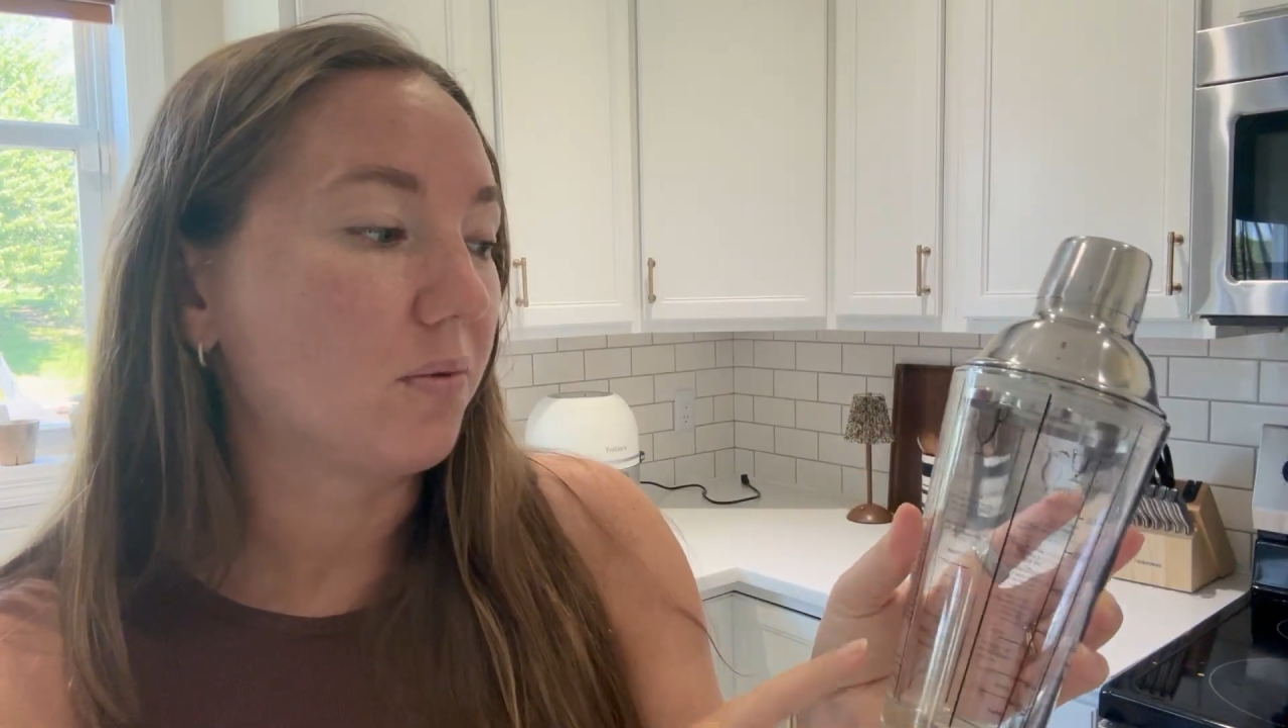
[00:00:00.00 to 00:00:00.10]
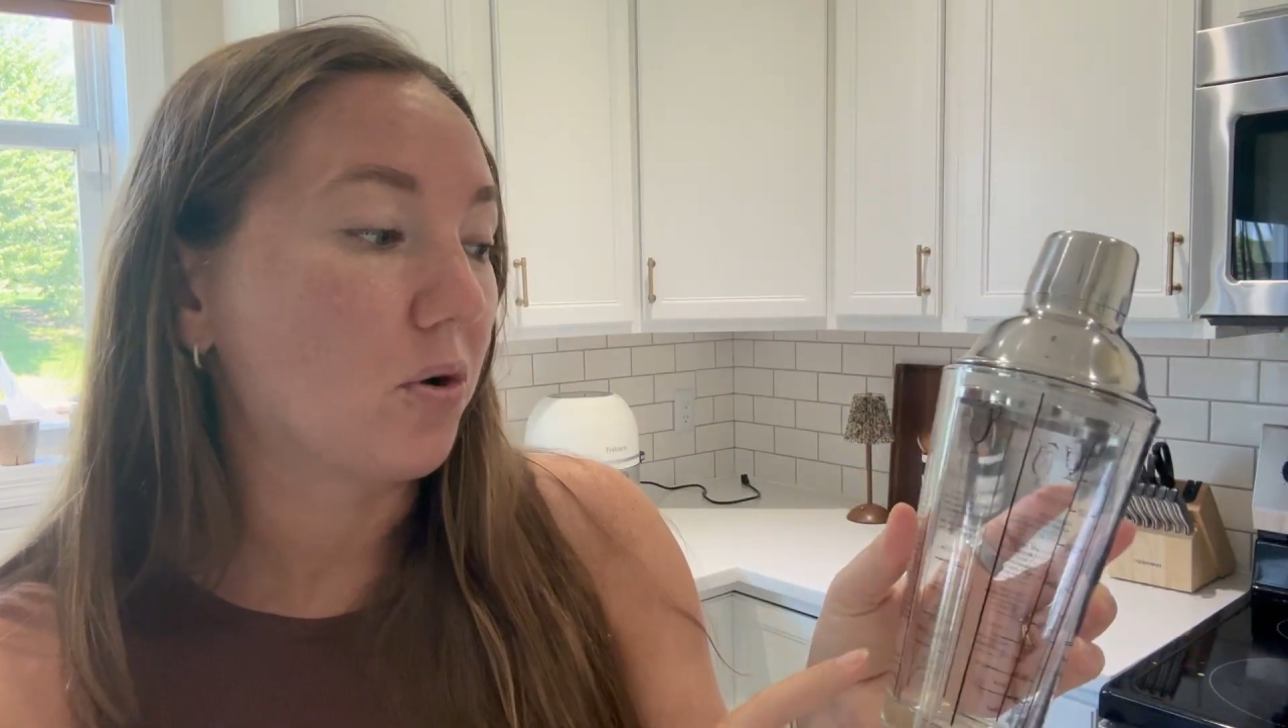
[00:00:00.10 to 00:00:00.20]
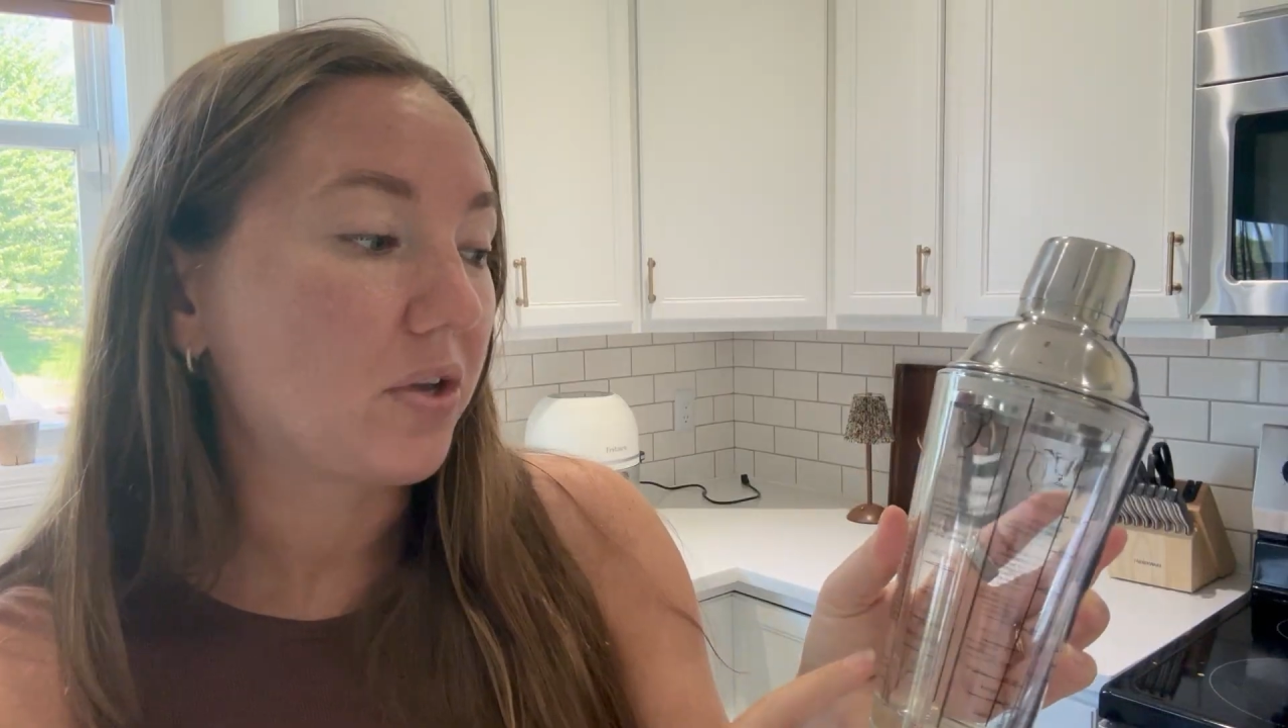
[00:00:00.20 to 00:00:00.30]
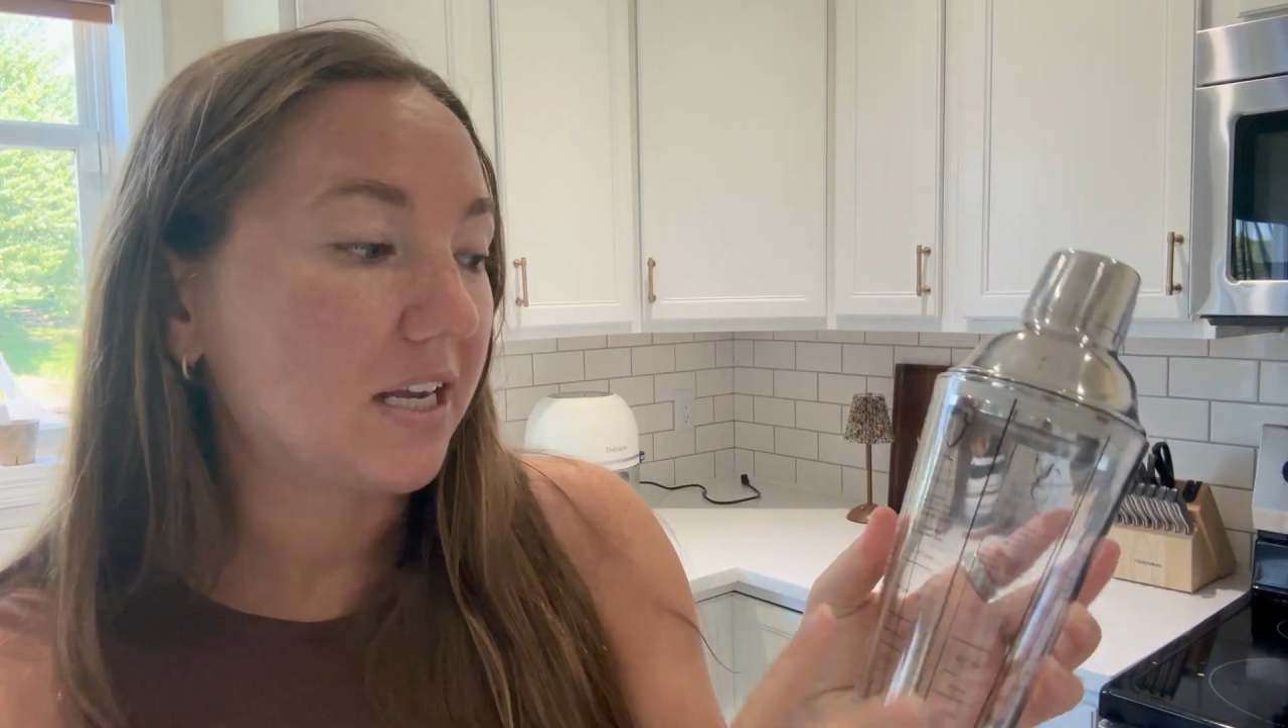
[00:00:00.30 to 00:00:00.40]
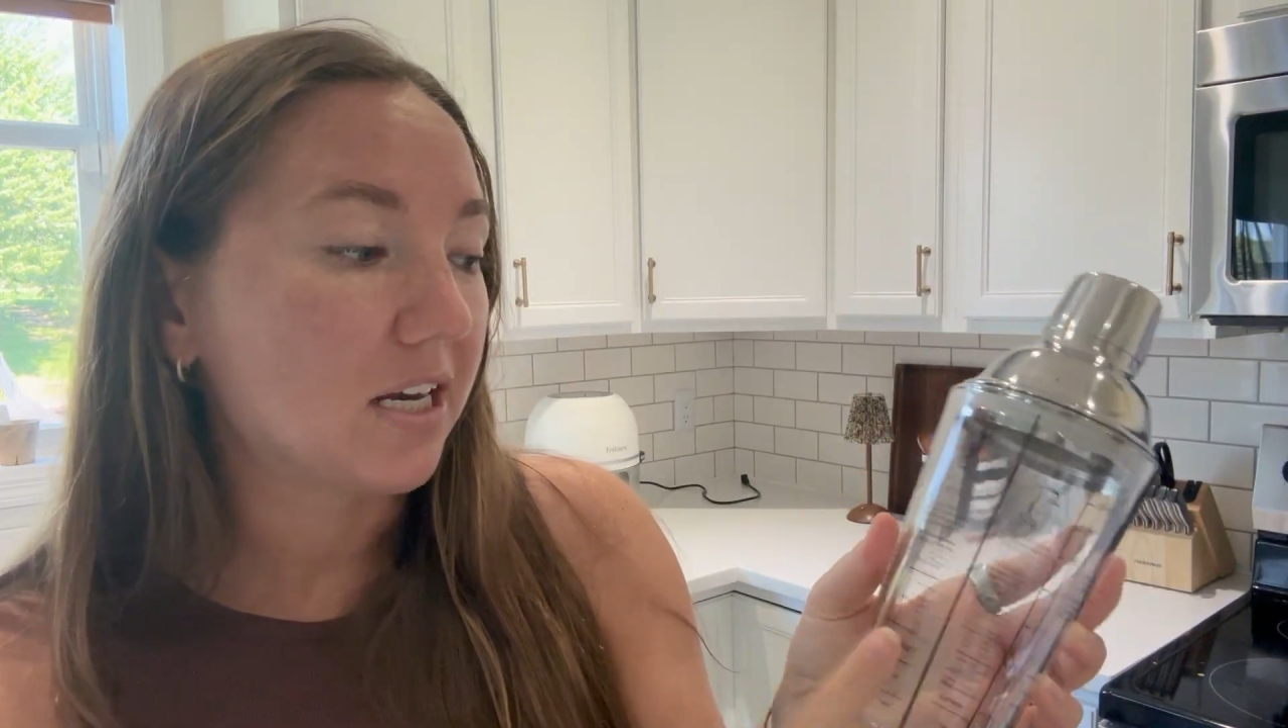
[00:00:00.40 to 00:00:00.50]
a
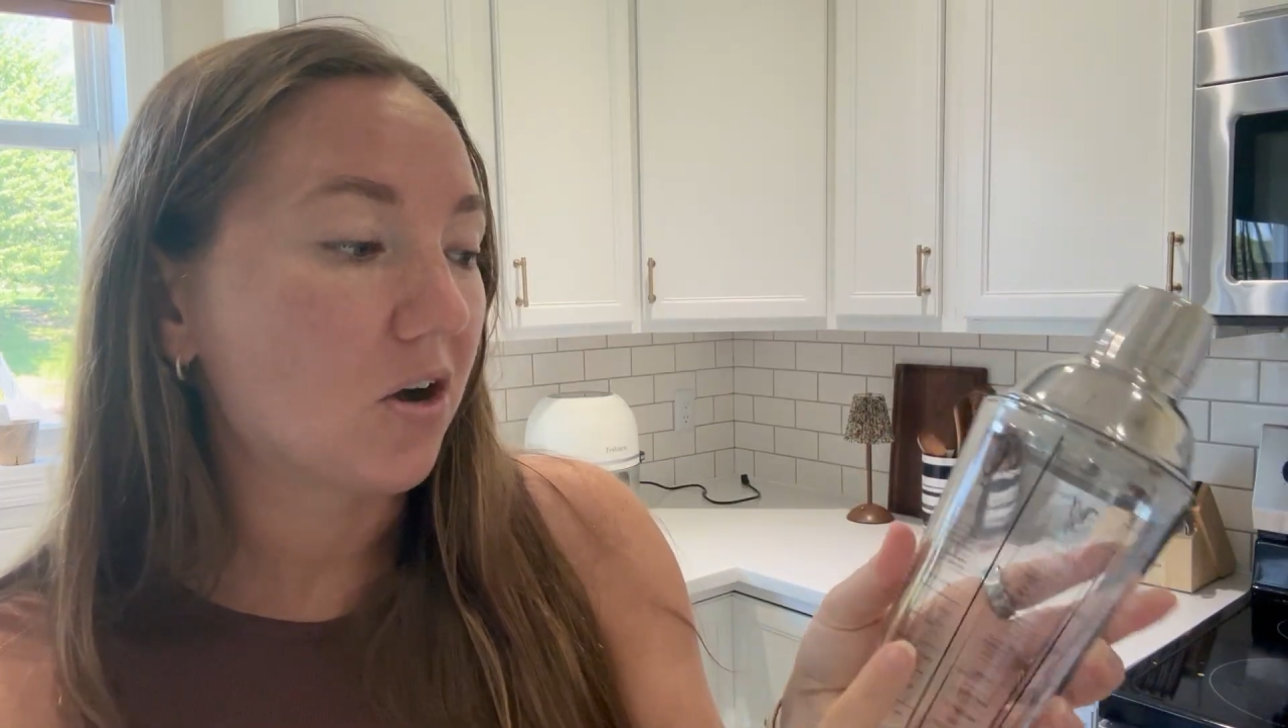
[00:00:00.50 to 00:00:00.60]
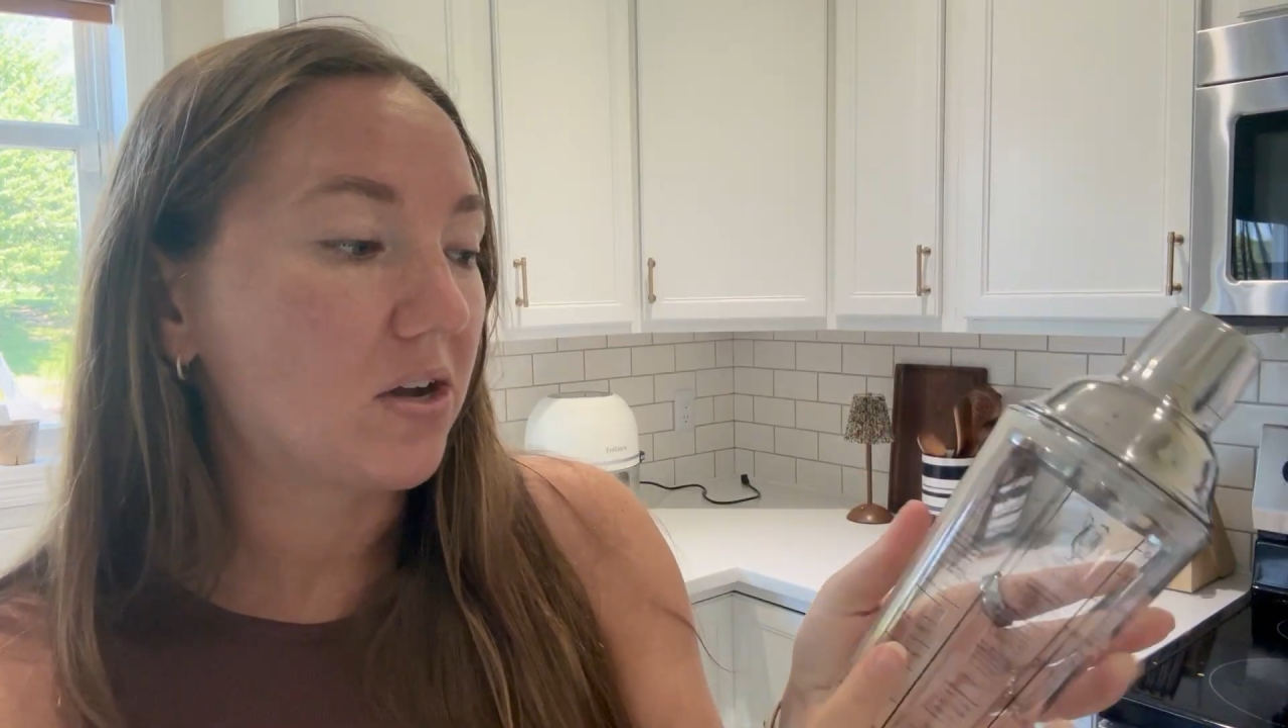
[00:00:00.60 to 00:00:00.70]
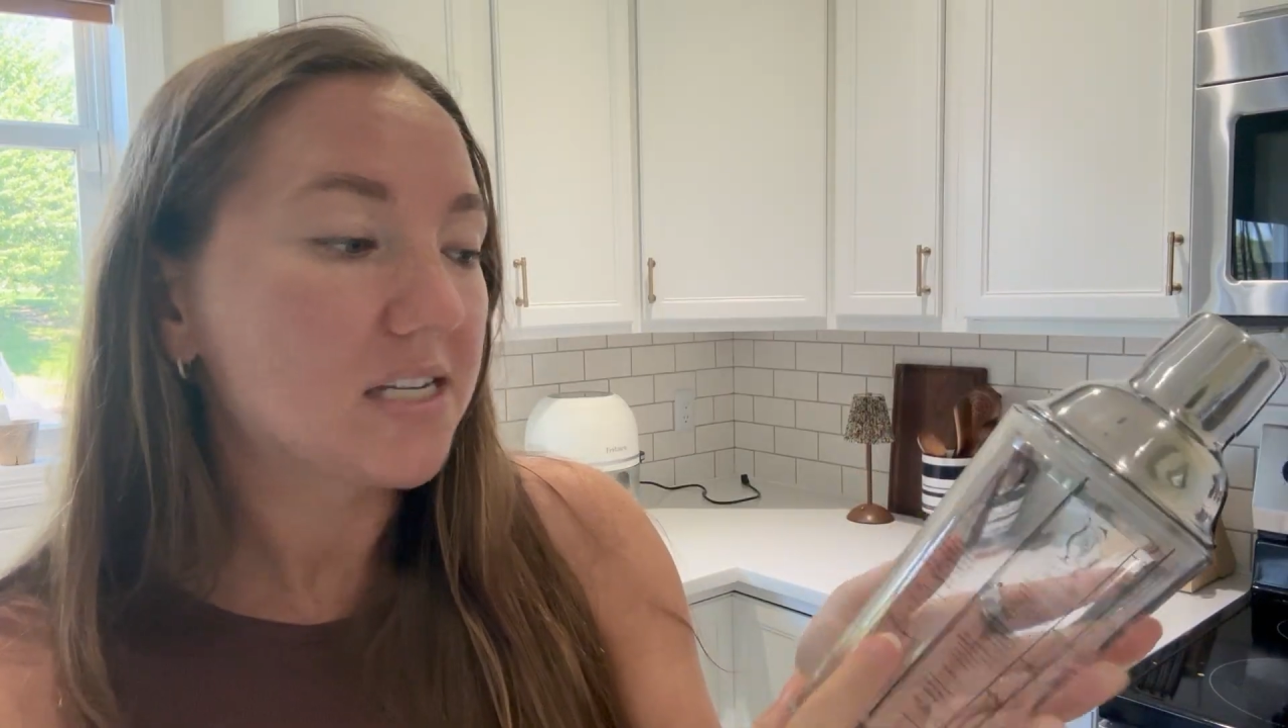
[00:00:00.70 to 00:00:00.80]
mojito,